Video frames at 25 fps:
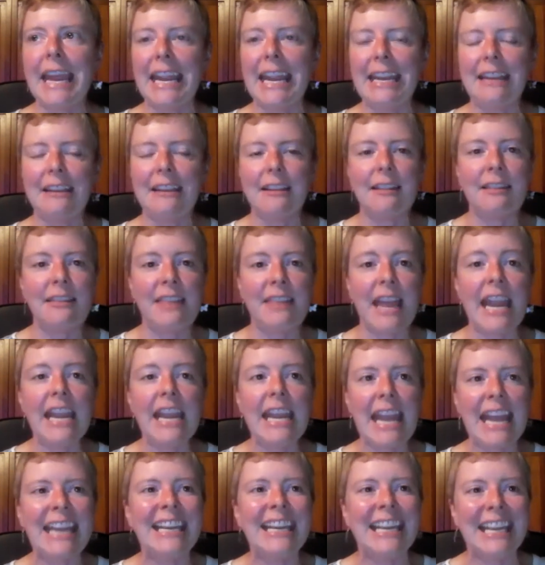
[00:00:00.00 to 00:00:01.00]
it
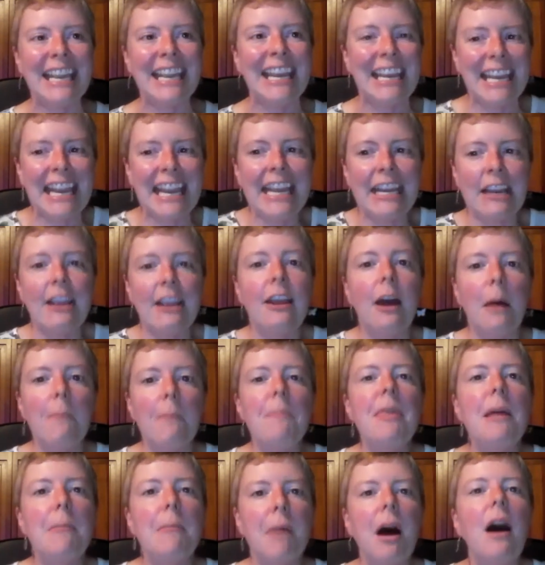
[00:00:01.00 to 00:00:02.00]
they can it can
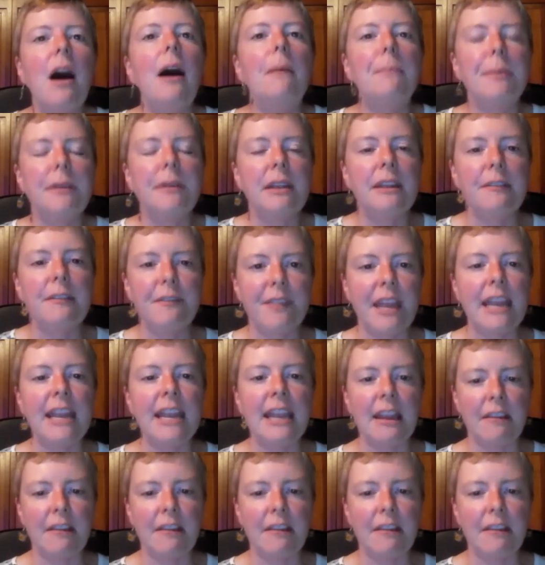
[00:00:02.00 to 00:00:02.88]
gum them up if they